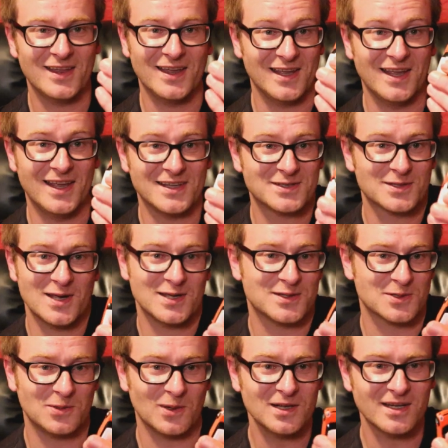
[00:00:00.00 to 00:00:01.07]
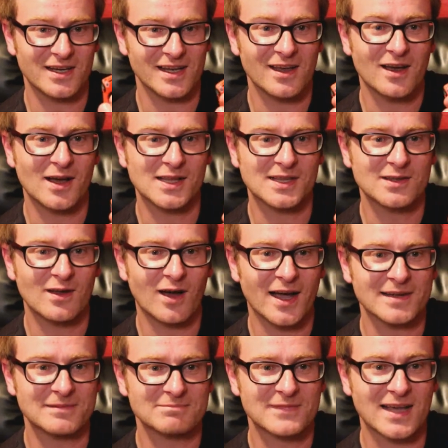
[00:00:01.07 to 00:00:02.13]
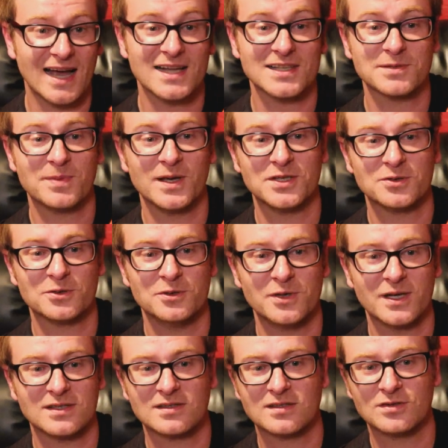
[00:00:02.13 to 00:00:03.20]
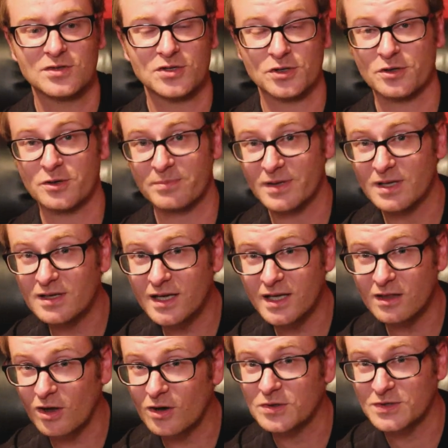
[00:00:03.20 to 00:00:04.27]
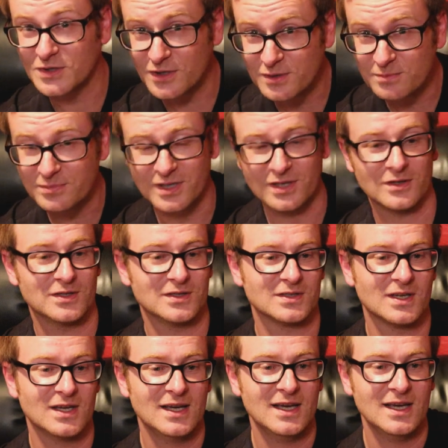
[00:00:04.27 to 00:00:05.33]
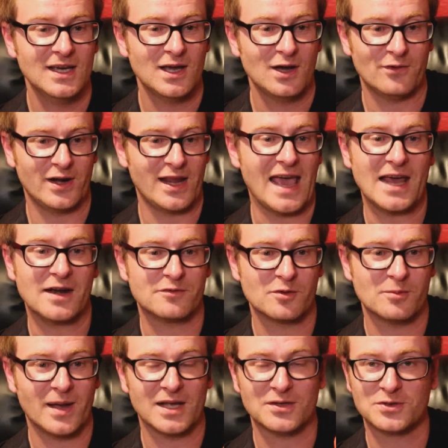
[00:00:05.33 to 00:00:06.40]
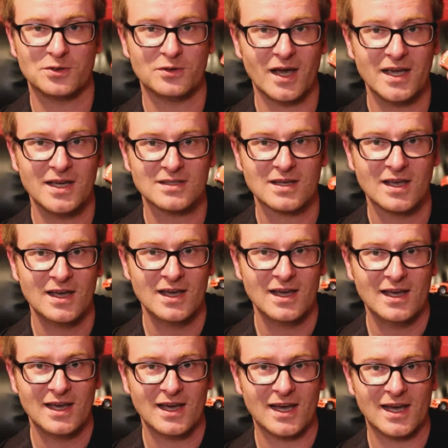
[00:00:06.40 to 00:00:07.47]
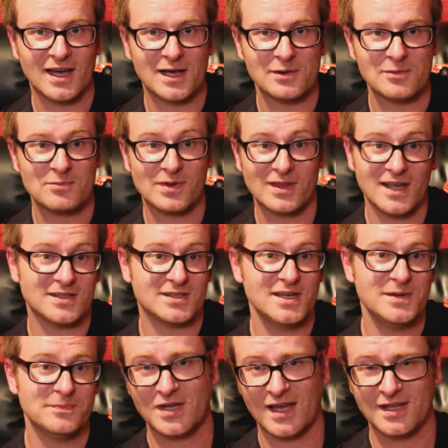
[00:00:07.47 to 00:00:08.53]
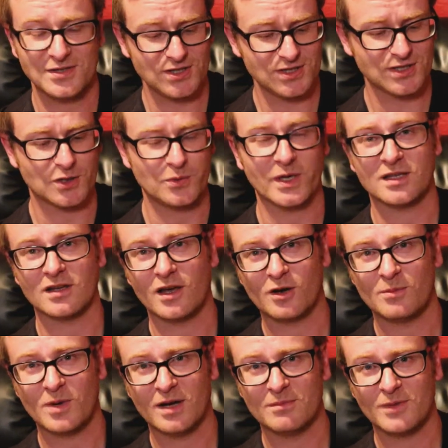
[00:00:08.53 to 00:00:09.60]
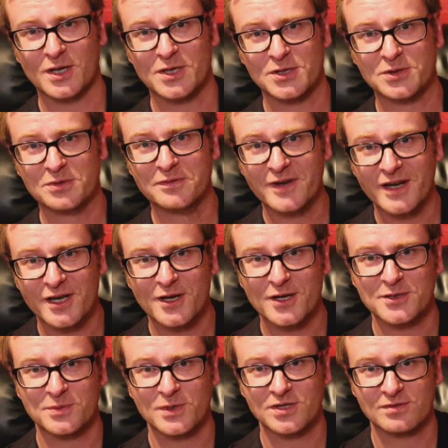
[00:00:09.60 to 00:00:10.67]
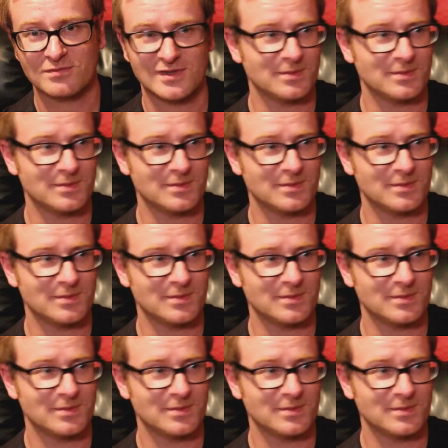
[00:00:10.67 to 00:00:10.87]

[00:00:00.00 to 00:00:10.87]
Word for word: it's it's quality. I, I can't speak to its durability long term because I've only had it for about two days. Uh, but that's it, and just a quick note on my, my usual videos, which